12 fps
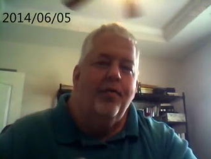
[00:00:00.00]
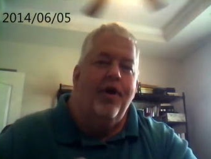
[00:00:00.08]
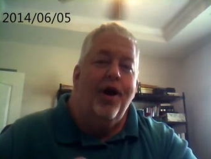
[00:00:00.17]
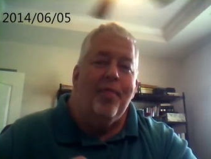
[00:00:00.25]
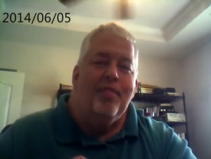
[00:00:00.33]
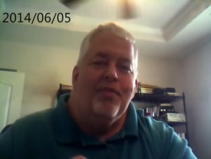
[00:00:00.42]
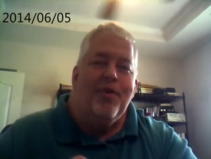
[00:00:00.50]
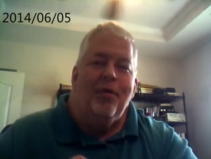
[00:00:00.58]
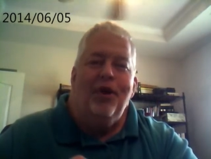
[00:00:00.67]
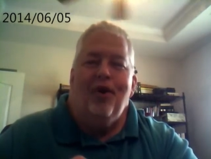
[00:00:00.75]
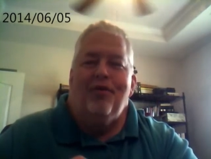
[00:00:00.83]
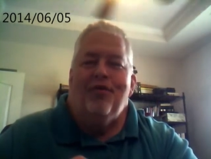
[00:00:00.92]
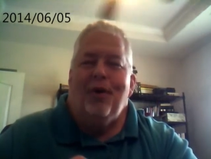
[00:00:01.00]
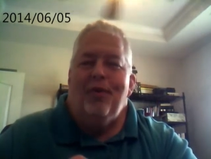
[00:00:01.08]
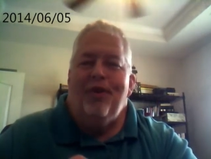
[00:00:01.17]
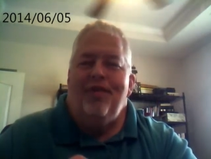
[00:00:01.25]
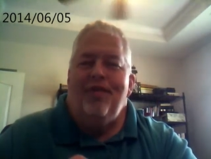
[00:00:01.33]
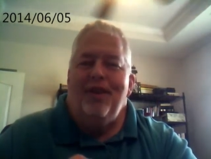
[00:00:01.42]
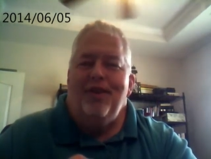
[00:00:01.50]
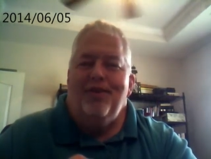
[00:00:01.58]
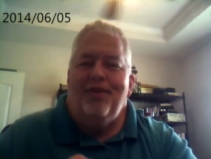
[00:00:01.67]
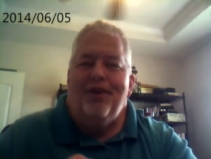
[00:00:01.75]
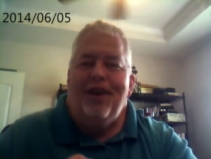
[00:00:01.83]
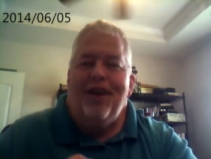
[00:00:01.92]
Well, we look forward to seeing
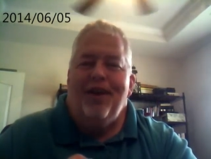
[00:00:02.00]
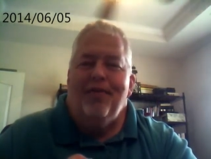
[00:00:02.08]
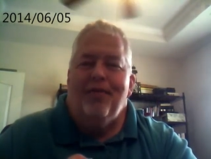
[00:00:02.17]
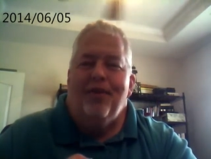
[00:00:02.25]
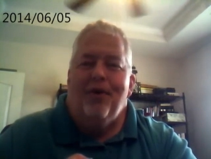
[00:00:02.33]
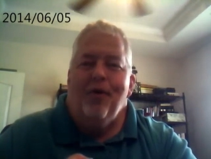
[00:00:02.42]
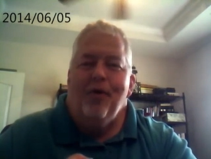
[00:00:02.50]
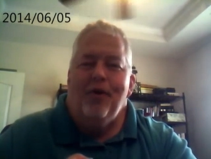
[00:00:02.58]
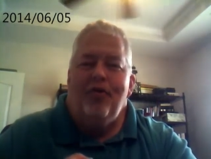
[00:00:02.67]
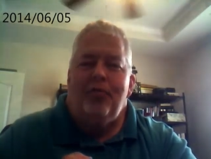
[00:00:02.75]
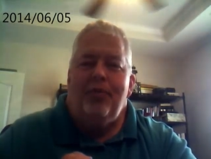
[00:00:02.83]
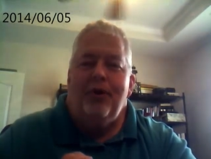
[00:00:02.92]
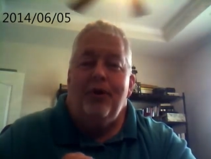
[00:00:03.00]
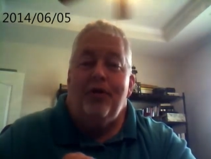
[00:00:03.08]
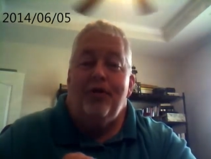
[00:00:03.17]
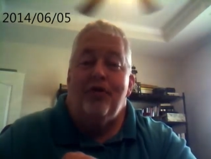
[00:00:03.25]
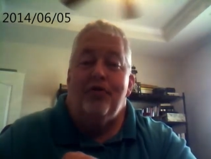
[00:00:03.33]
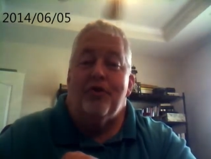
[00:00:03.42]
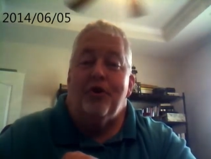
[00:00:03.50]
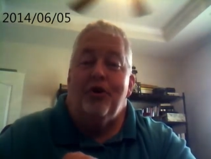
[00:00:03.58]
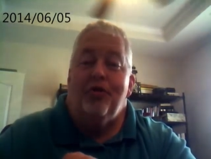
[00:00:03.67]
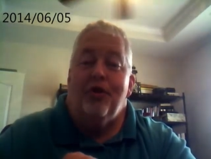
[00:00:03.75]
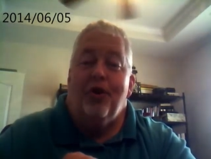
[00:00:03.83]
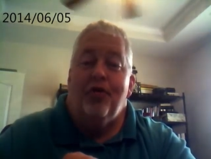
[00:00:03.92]
you again when the Holy Spirit
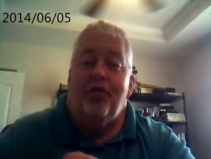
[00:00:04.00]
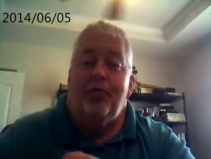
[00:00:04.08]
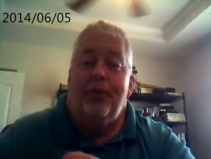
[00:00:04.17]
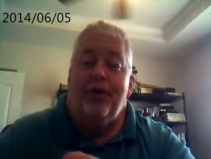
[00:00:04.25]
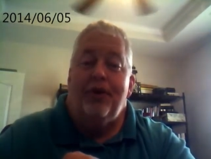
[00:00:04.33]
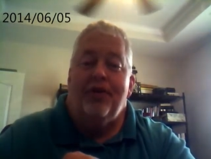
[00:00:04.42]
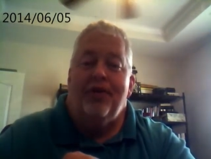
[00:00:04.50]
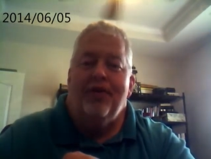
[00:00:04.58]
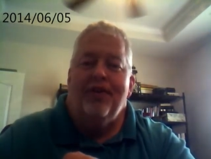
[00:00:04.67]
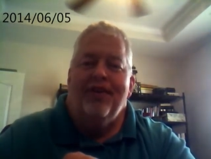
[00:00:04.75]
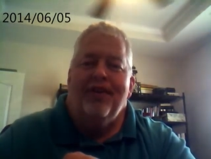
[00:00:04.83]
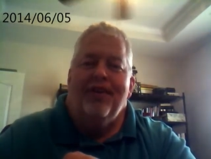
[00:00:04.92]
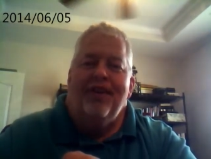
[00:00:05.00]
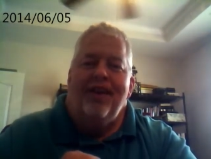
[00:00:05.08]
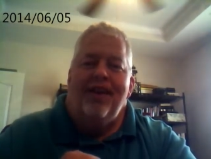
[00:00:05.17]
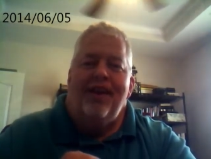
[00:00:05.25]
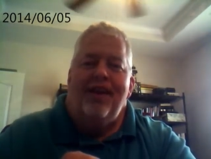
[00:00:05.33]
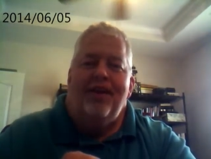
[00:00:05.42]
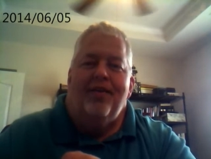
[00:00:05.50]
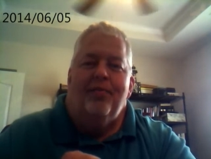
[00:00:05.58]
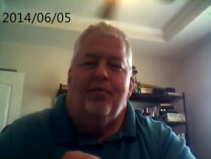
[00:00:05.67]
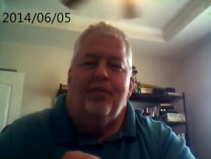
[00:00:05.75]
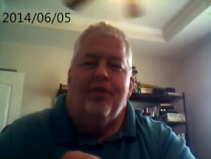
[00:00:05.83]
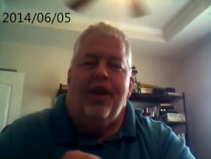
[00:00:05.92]
stirs our spirit and,
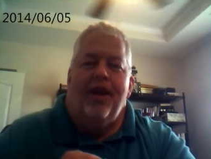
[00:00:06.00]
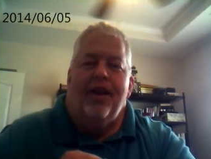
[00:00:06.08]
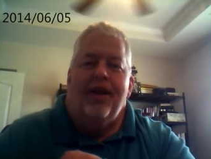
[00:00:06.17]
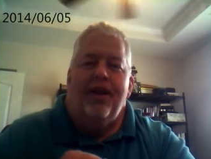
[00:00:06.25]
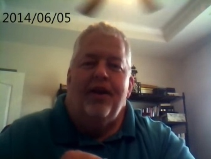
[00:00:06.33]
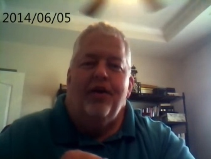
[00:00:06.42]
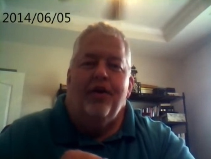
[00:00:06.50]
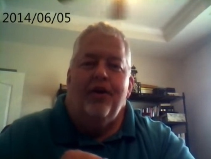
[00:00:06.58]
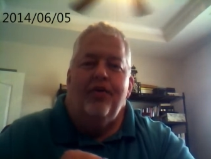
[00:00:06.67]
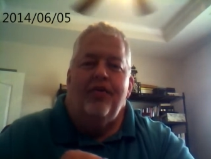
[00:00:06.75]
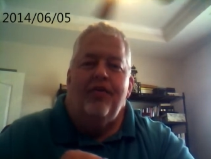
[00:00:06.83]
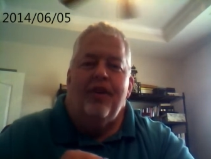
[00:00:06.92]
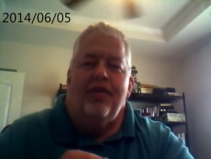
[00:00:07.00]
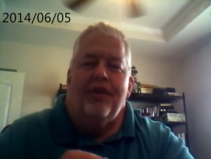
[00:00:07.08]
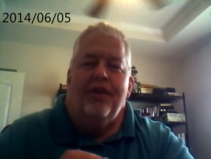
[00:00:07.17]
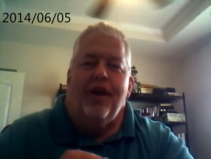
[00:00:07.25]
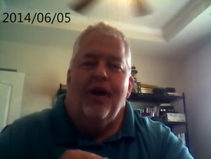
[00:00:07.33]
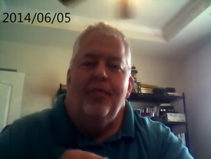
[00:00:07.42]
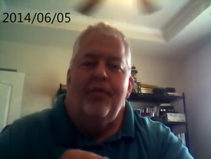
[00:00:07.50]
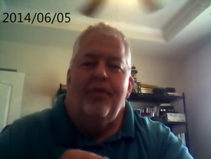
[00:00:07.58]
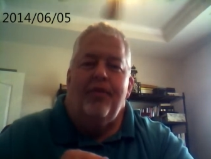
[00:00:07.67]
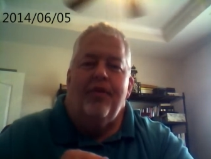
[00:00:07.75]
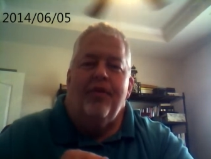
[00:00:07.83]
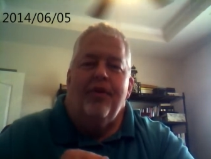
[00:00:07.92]
and encourages us to come
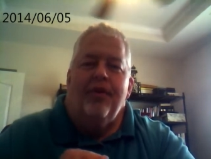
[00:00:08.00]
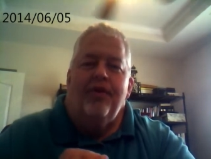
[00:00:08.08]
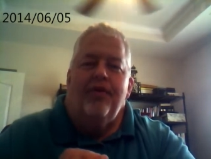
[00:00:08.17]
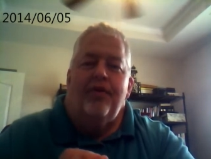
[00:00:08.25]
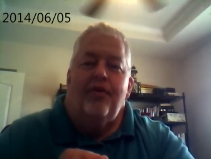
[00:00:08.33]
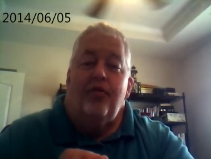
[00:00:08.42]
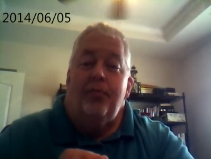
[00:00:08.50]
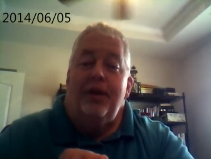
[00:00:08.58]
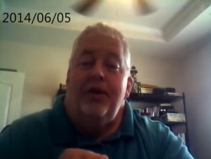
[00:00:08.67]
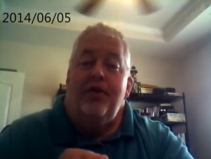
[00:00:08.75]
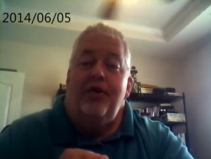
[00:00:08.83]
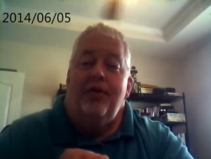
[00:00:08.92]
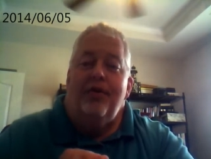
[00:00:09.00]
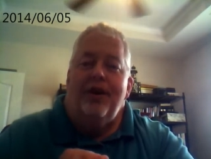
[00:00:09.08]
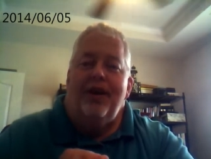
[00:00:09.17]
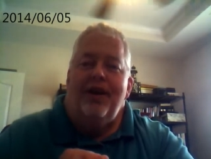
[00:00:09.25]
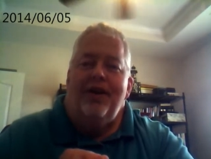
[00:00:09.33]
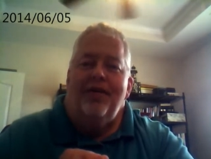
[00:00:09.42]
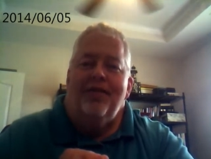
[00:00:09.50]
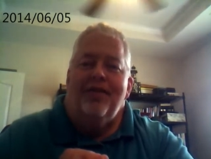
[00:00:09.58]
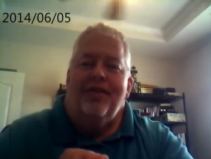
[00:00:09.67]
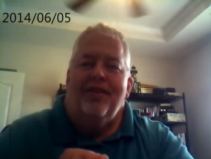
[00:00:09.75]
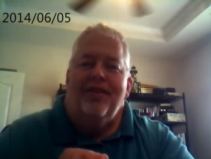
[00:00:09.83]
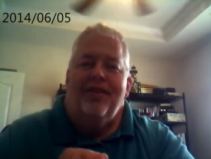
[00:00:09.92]
to, to speak to you again.
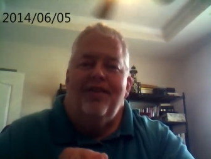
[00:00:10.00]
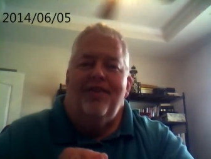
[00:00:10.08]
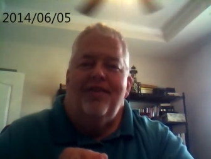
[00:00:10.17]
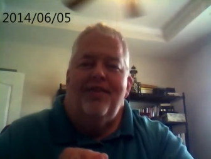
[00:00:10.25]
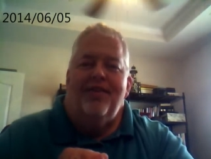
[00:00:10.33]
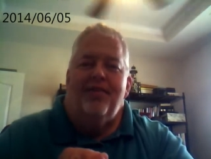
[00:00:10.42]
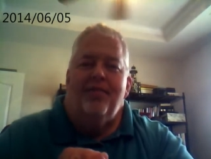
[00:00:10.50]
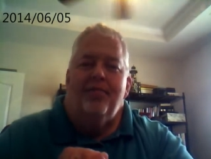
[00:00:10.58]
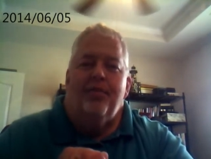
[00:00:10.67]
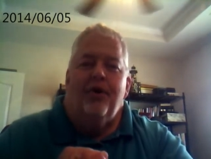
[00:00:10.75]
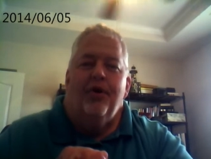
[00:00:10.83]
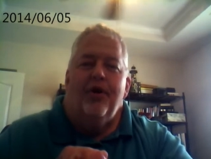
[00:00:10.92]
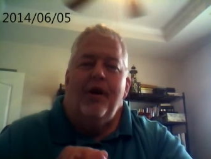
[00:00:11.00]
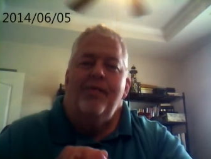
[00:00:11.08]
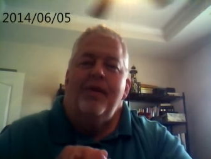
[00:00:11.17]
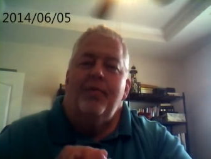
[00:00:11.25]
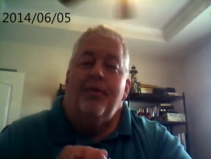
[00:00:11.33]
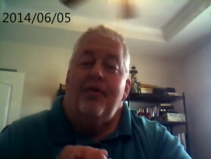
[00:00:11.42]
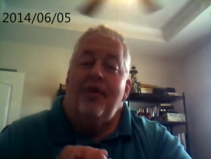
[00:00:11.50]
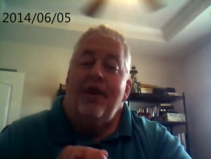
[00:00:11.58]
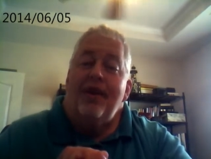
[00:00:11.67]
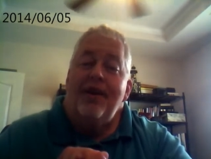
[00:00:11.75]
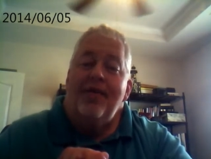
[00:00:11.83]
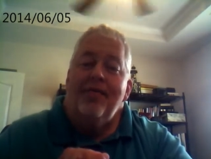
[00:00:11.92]
This is program number
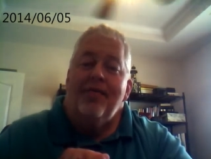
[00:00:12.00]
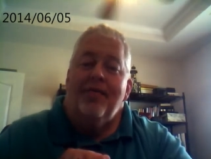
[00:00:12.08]
10